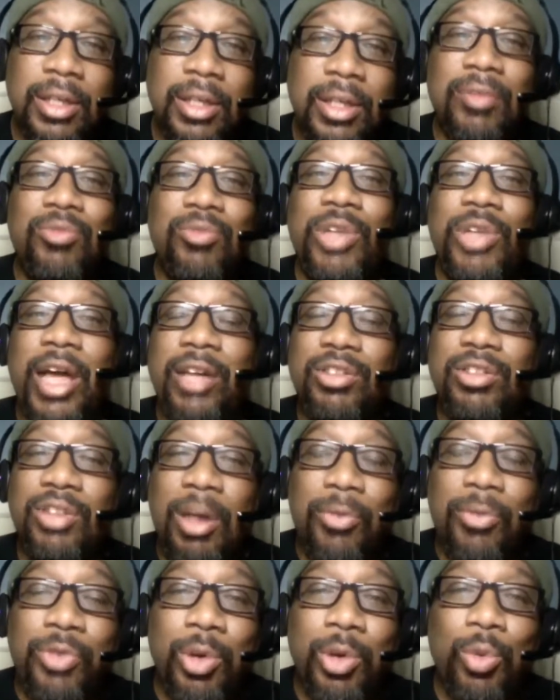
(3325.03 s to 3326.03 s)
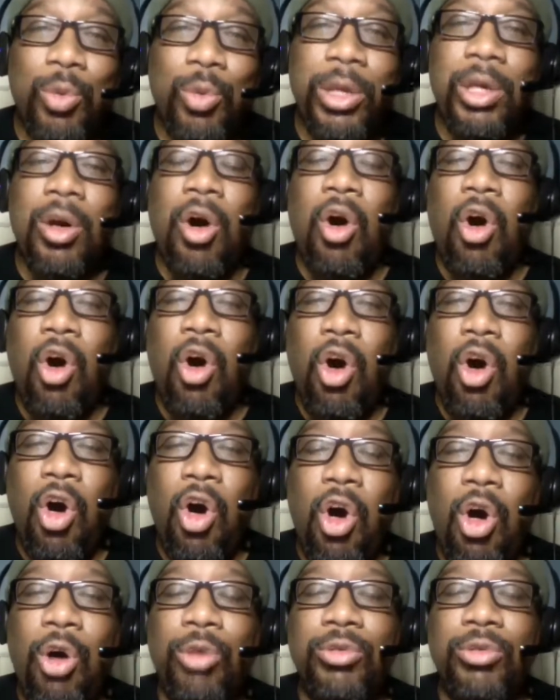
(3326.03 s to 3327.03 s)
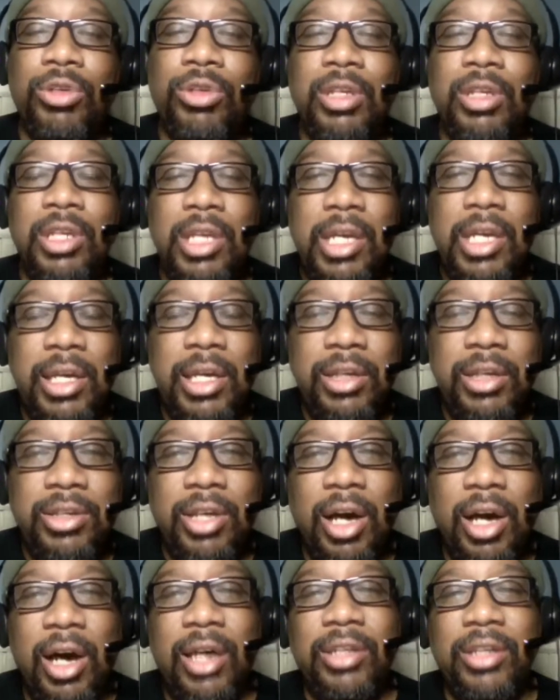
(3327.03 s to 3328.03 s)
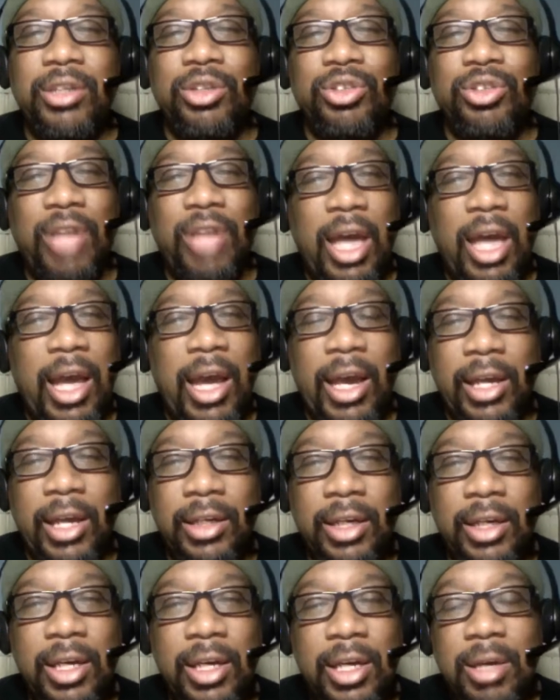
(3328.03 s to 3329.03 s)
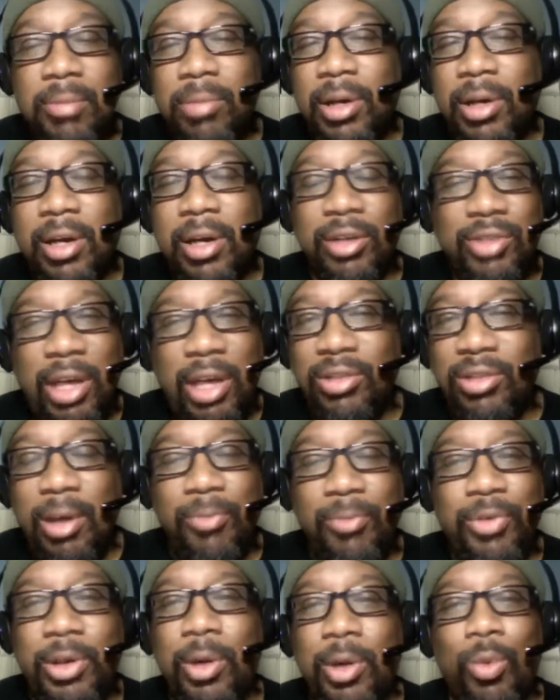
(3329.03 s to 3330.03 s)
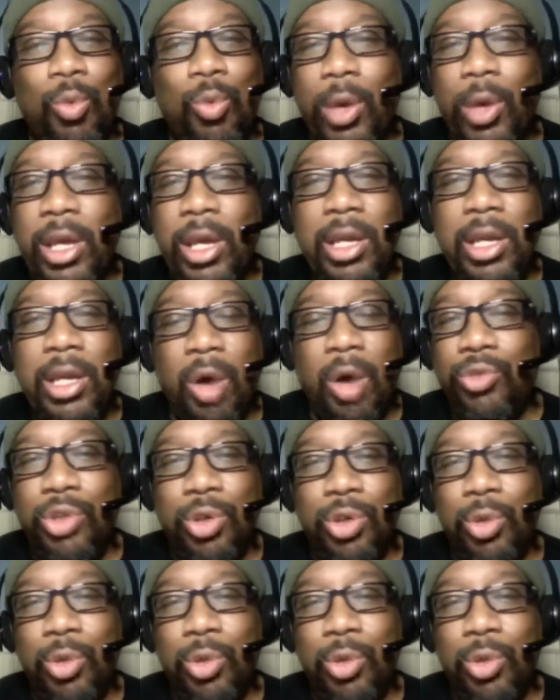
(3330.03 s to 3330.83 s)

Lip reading: that's something we all need to understand, because that's something that we don't do.